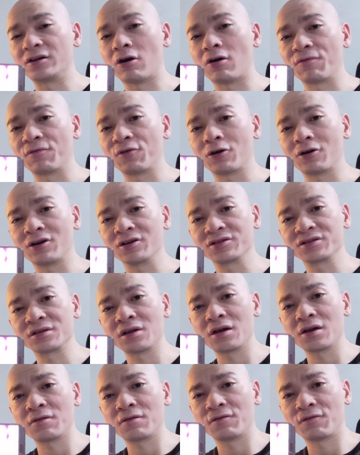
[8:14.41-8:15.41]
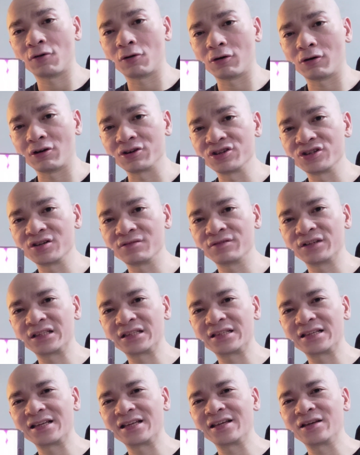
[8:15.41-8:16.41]
of course for
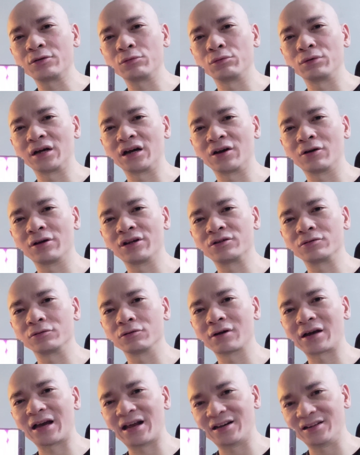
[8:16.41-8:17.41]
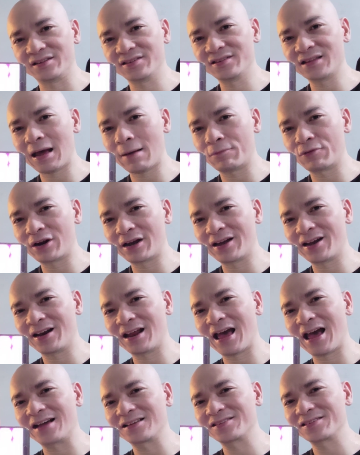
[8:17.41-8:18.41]
longevity we are going to look at the
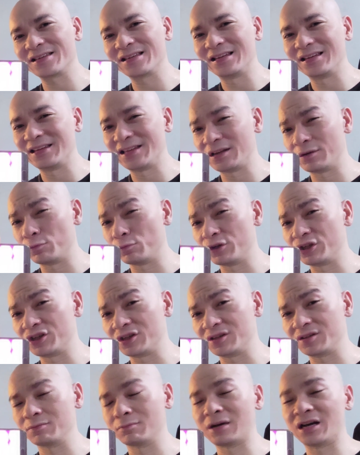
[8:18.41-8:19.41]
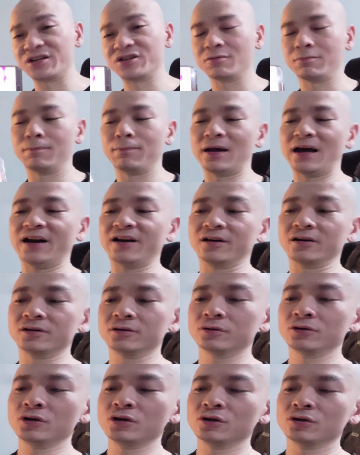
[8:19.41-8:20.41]
Snapdragon X Elite, which is much better.
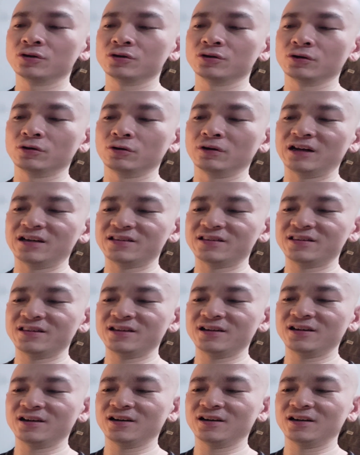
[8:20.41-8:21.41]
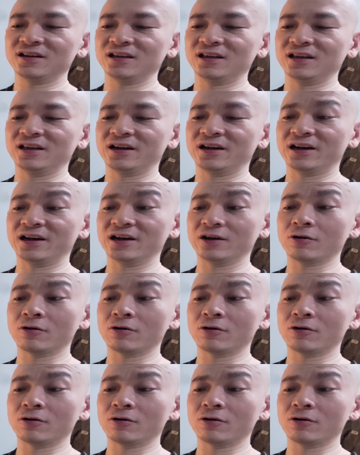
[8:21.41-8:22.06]
So let's hear the